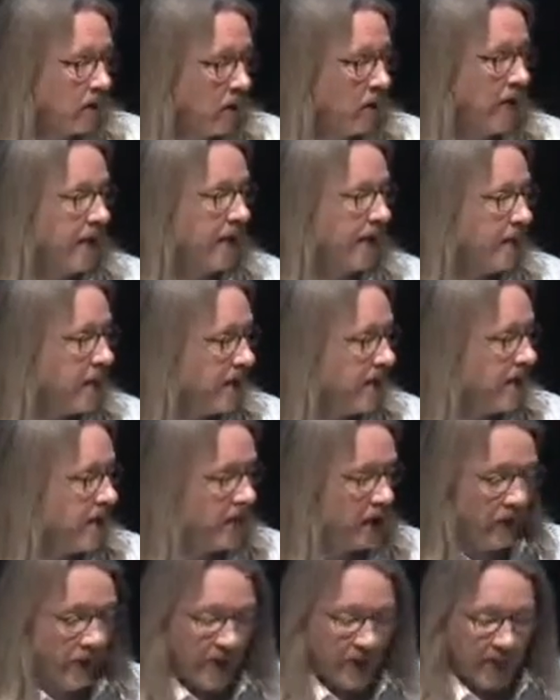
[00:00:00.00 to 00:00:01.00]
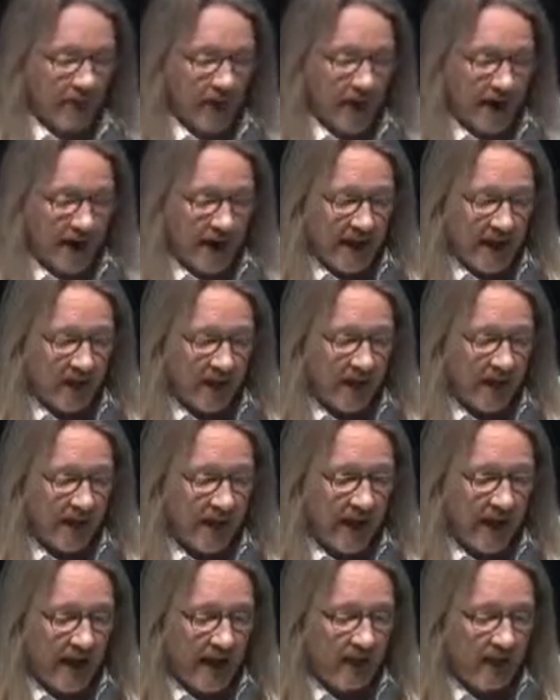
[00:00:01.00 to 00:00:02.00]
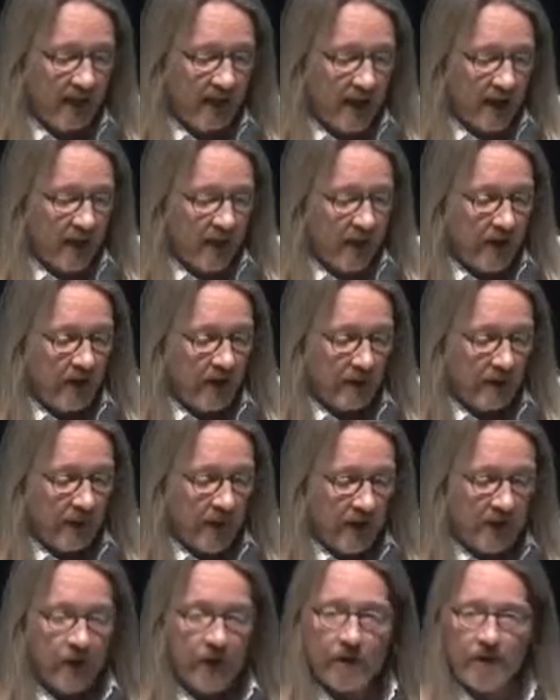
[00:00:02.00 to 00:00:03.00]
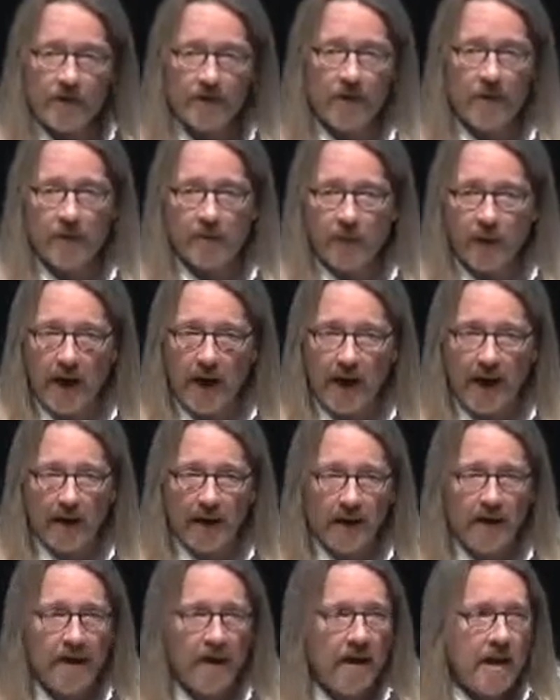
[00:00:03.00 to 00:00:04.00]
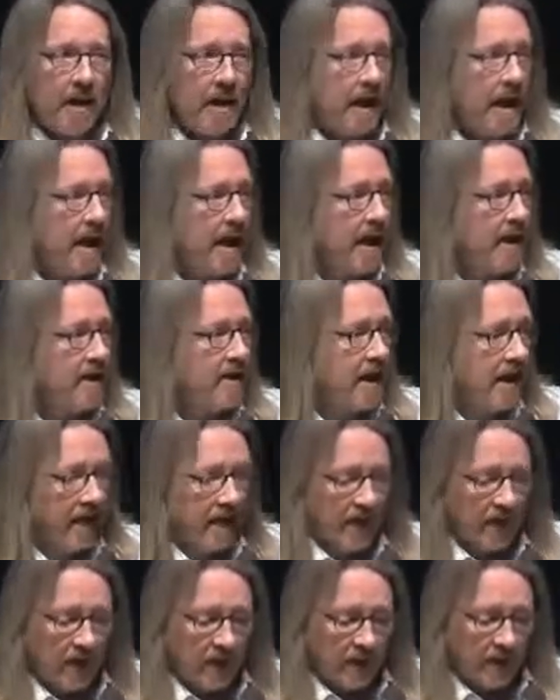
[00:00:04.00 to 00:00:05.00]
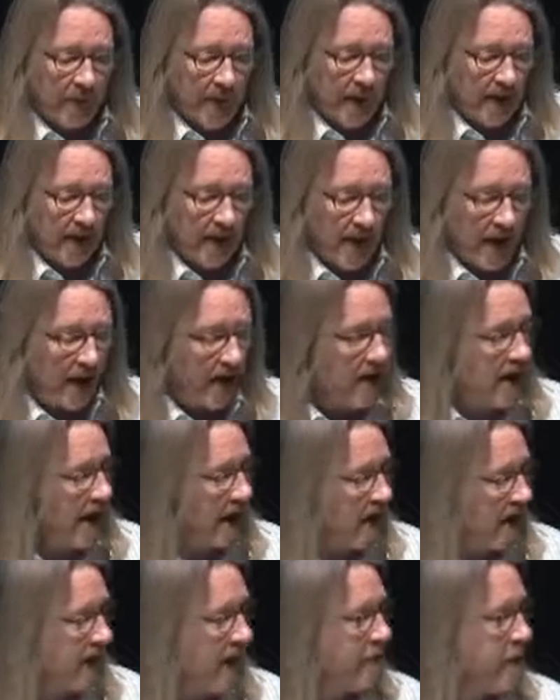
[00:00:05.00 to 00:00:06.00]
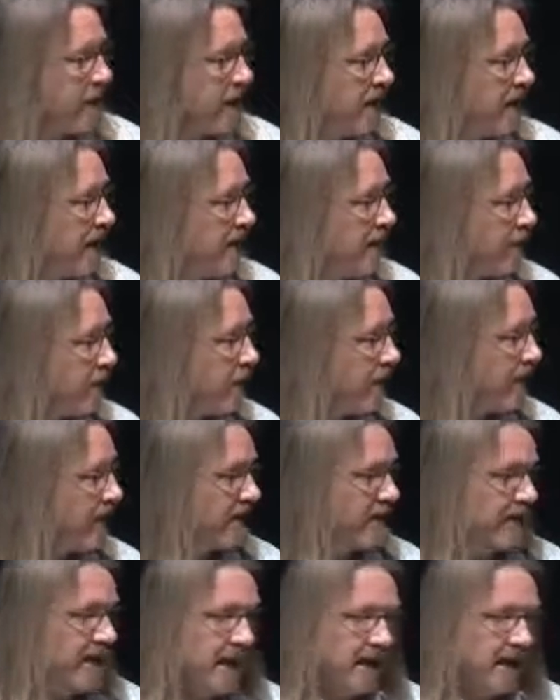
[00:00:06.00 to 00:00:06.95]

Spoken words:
organ or tissue in your body. In this case, these are pictures of the brain. And this has been an exceptionally important